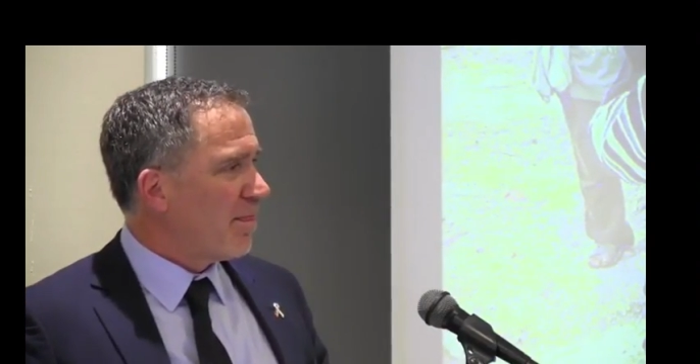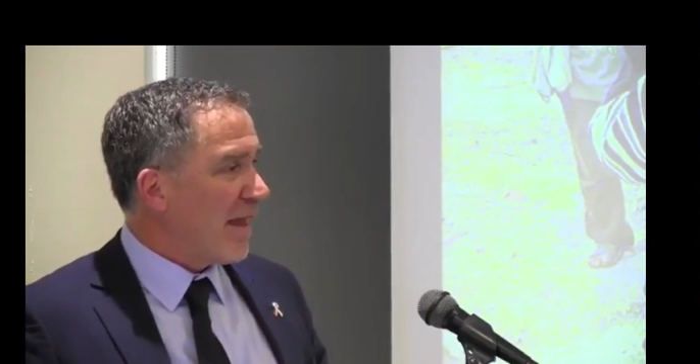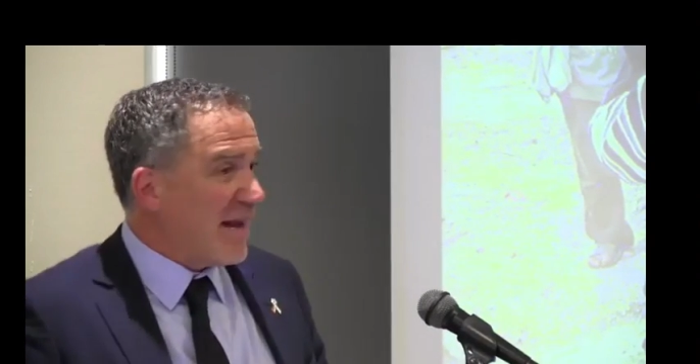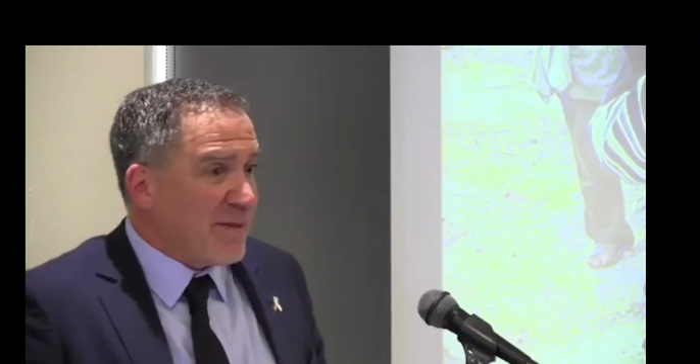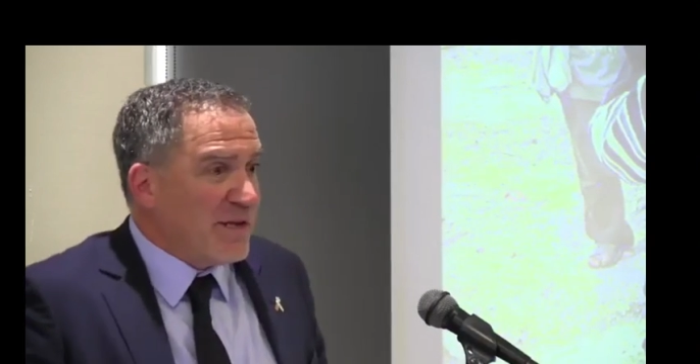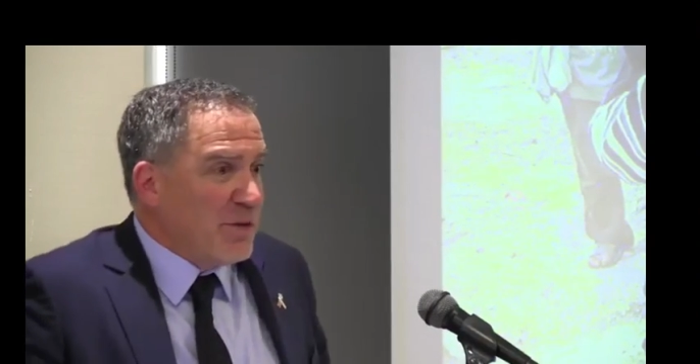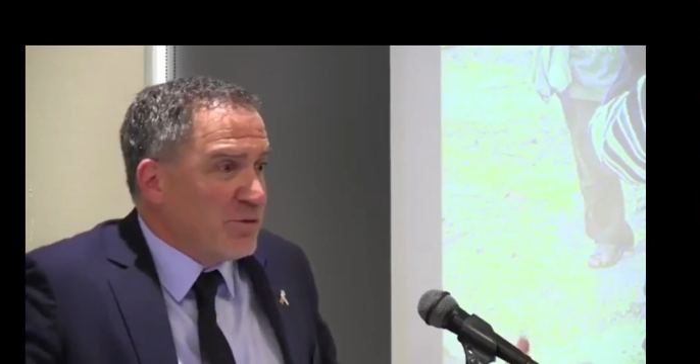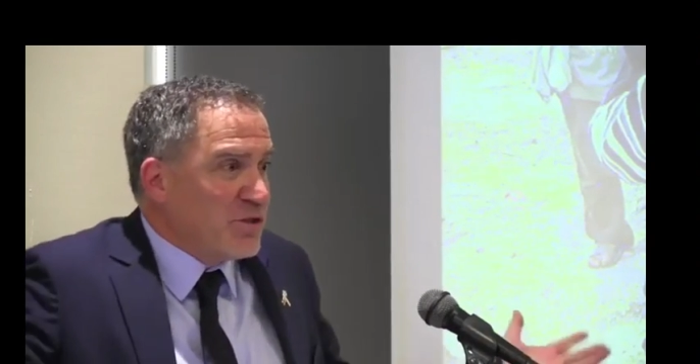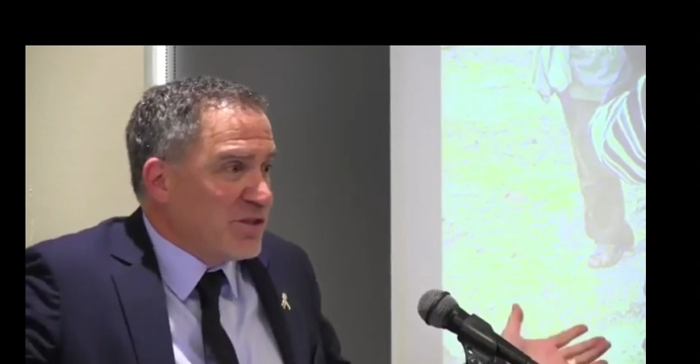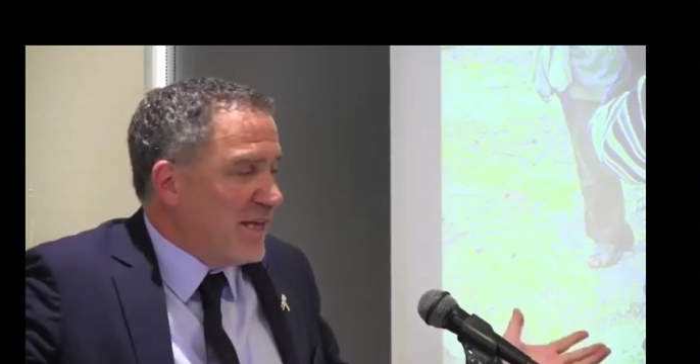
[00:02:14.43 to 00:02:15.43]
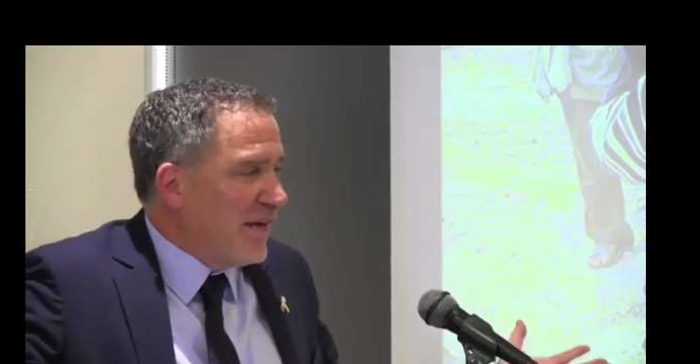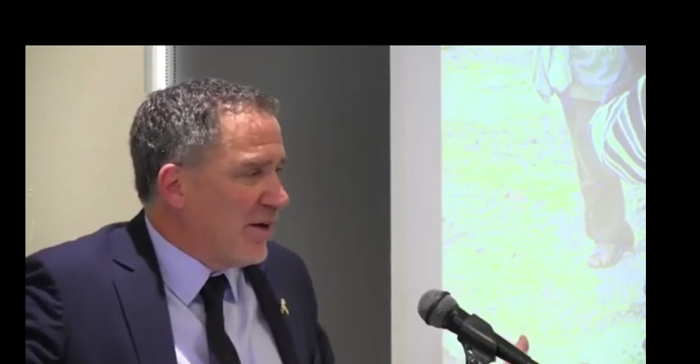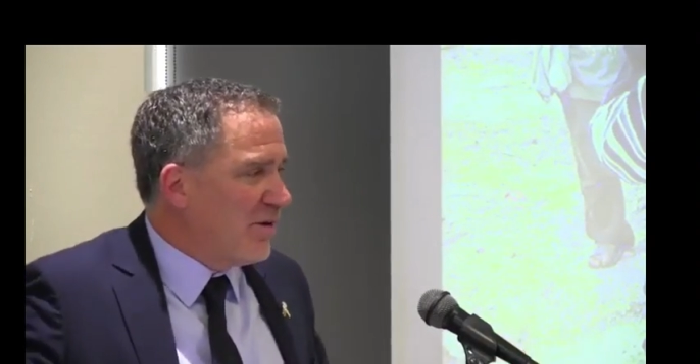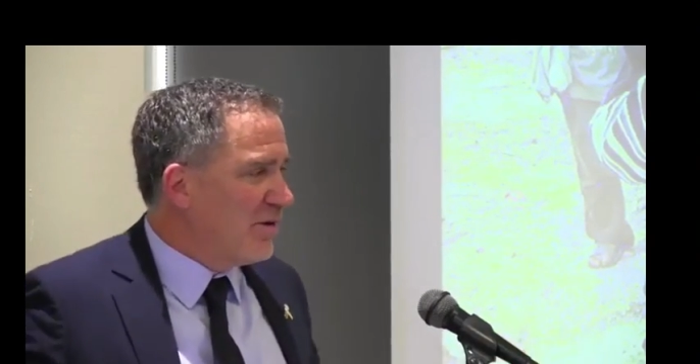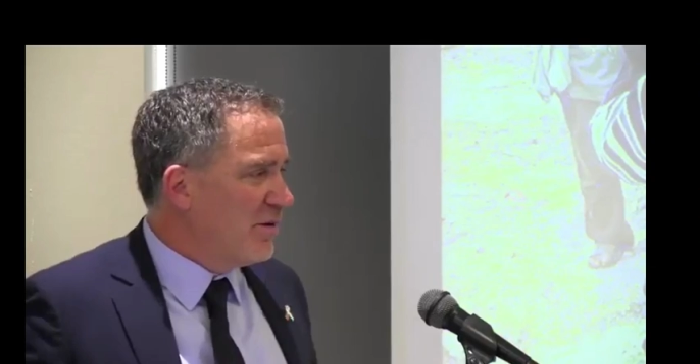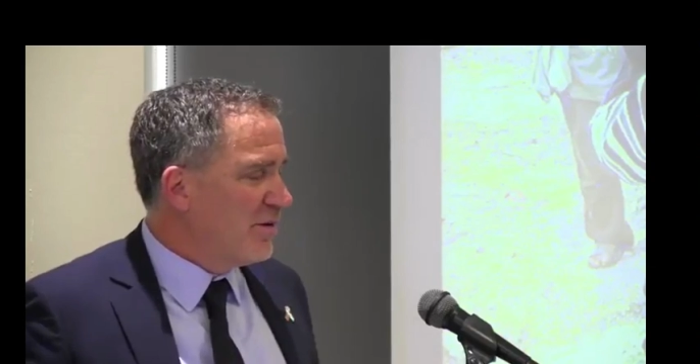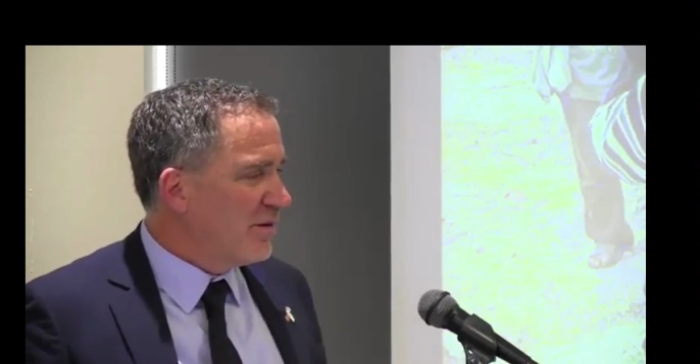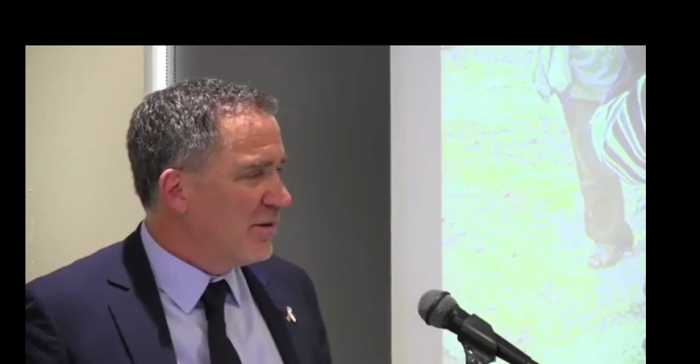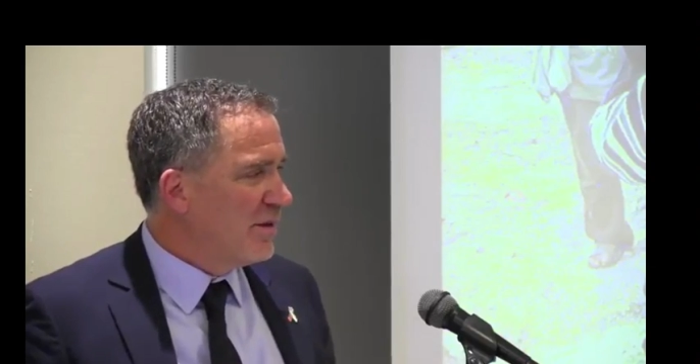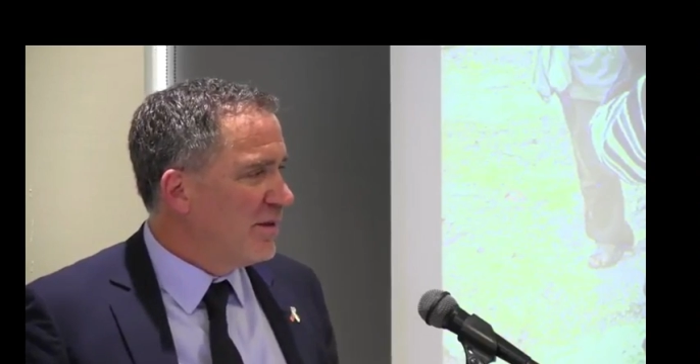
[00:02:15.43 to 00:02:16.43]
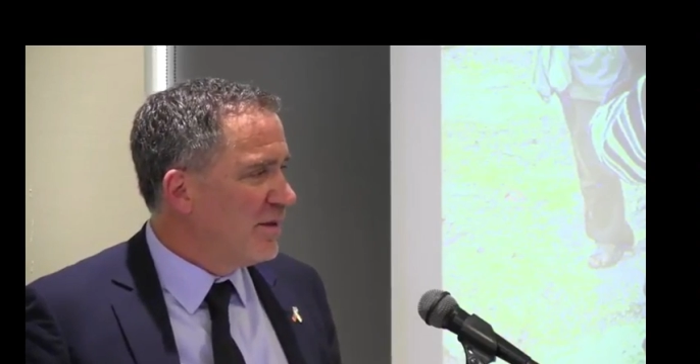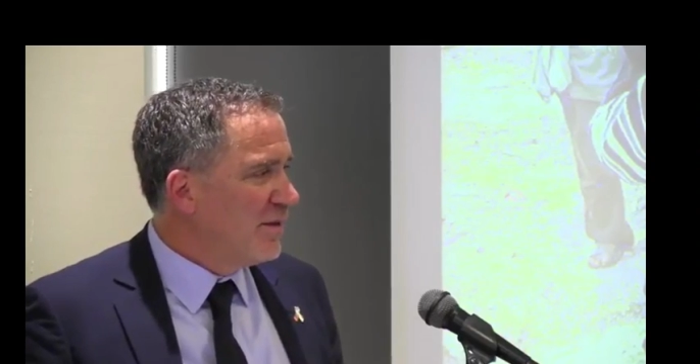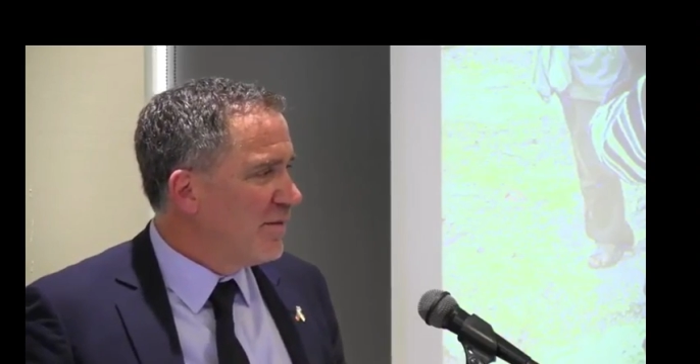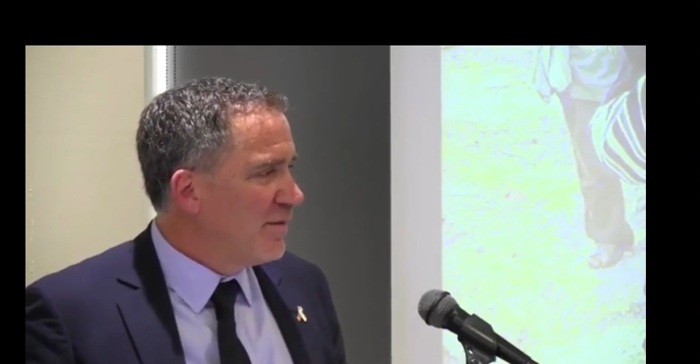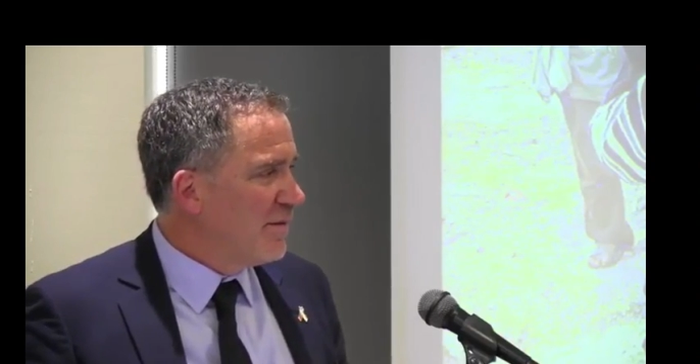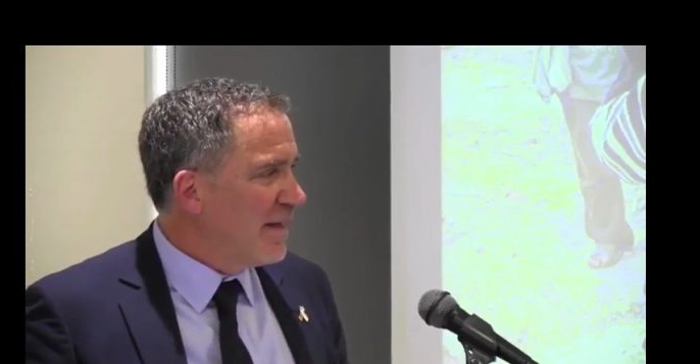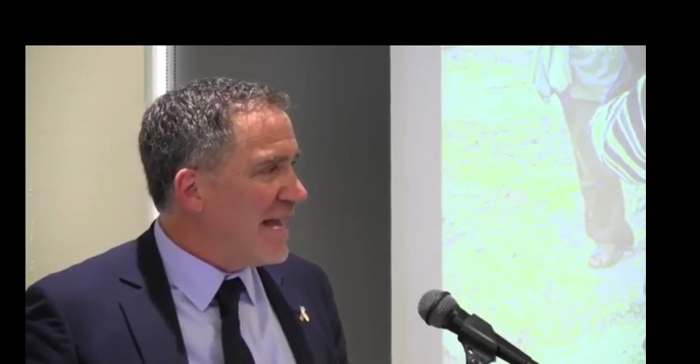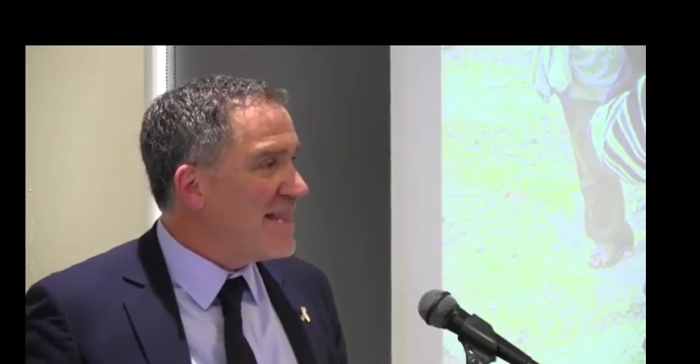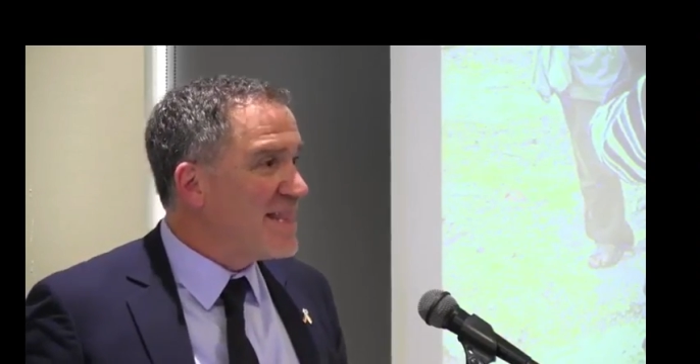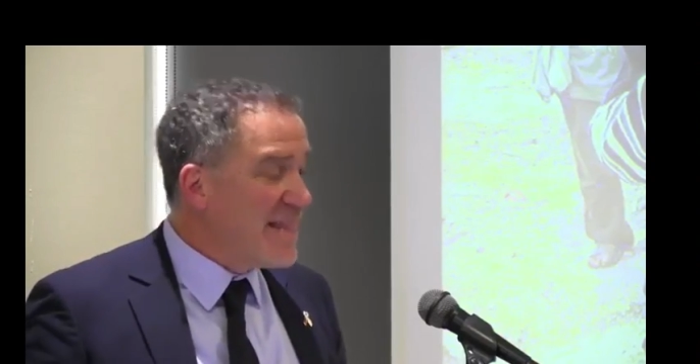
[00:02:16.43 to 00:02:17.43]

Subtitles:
And I mean, he was just there. And